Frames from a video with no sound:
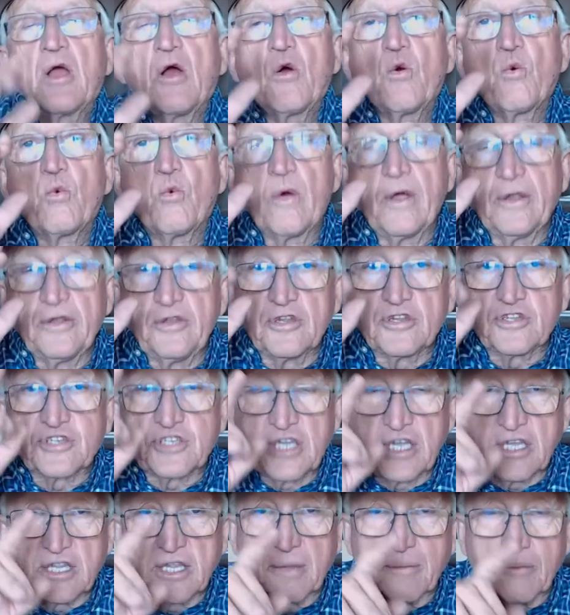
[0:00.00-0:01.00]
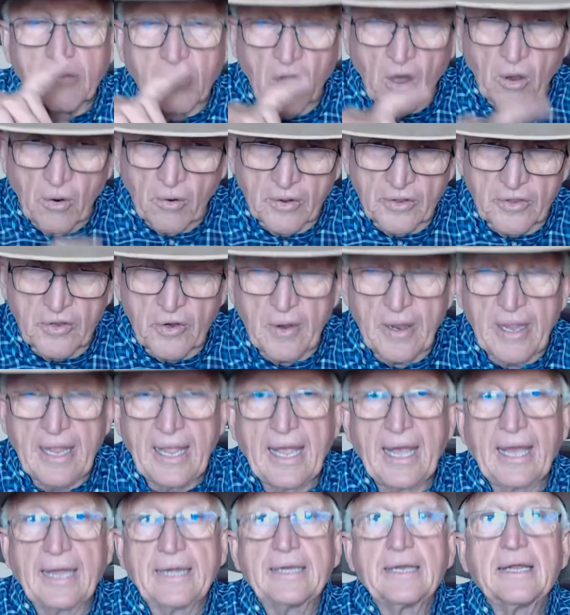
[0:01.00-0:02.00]
When you see them lower their
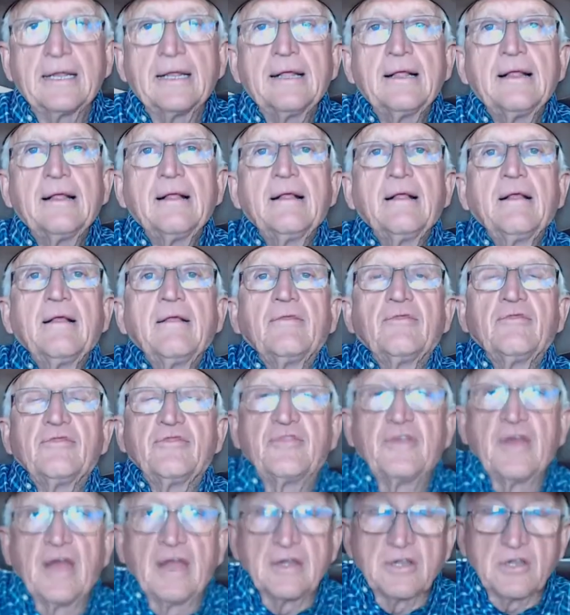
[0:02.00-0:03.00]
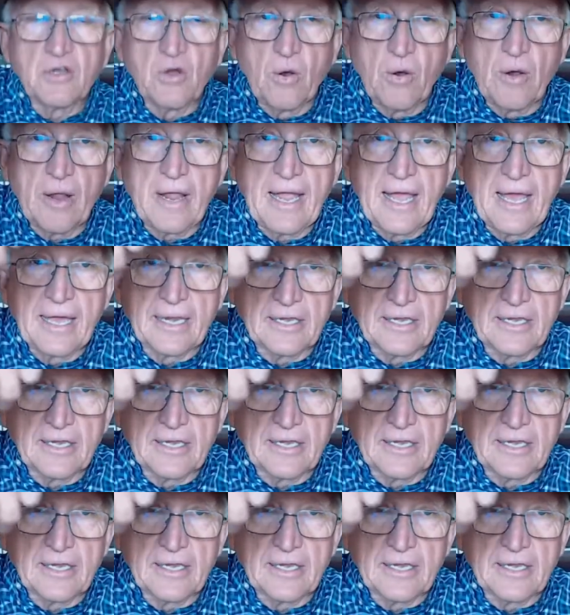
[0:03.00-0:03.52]
head, then go ahead